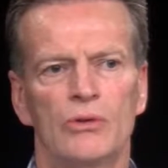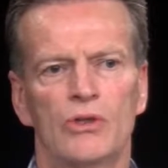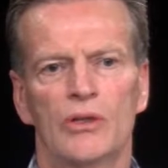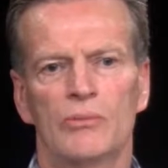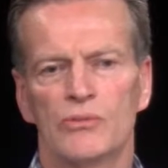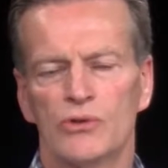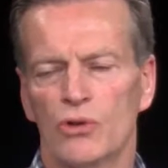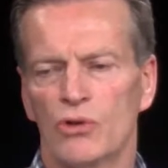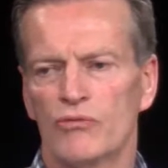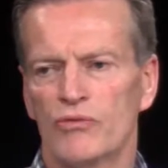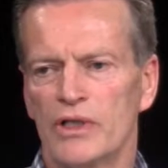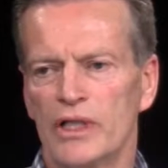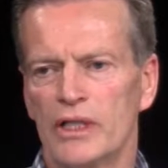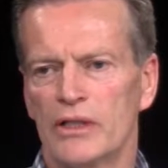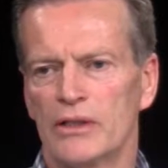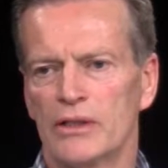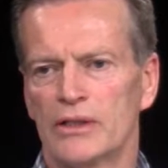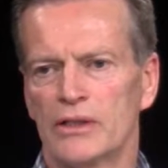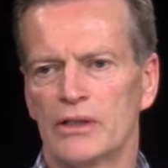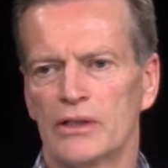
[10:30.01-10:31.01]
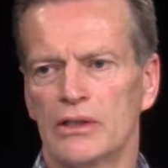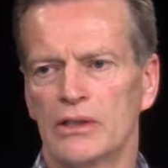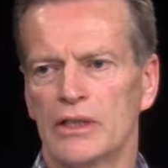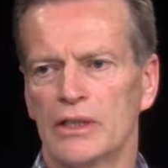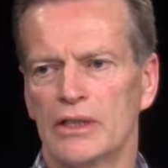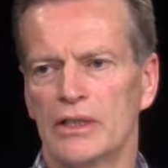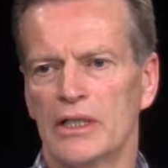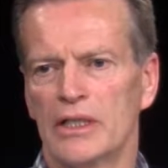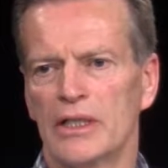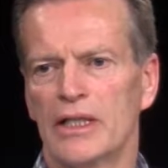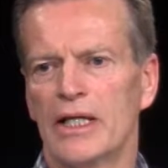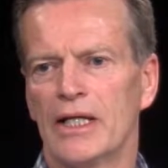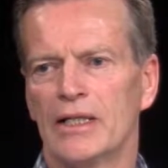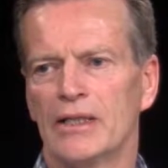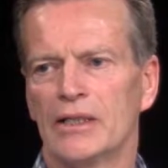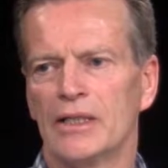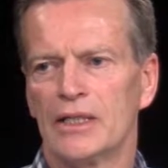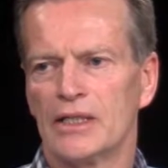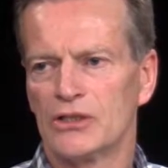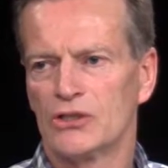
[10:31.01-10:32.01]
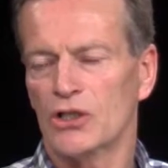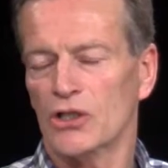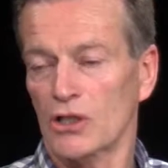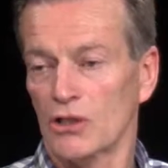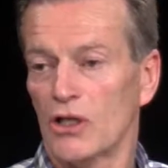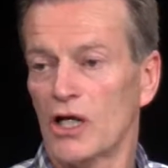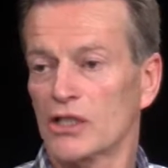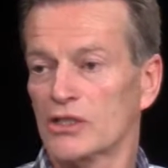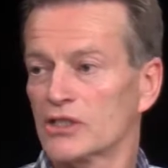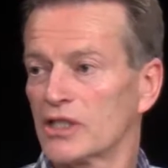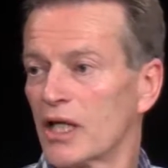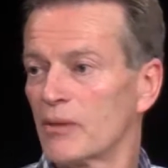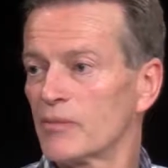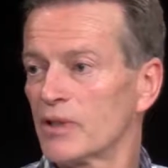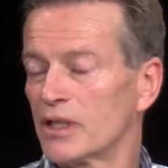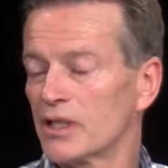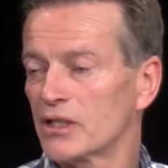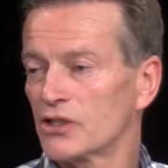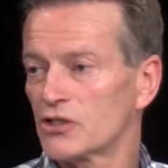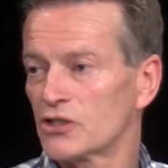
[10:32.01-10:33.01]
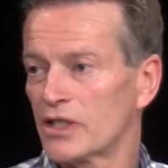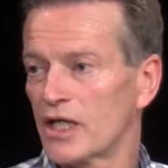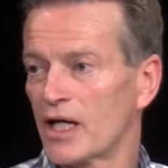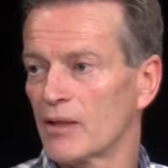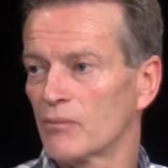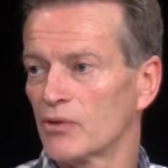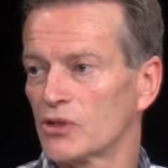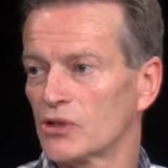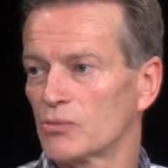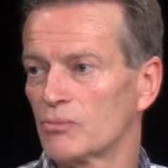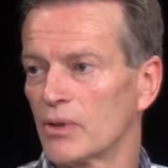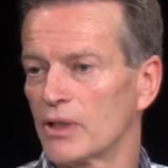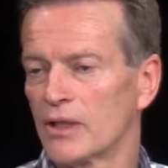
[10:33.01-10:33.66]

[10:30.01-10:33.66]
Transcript: comes over here and took a long time getting established,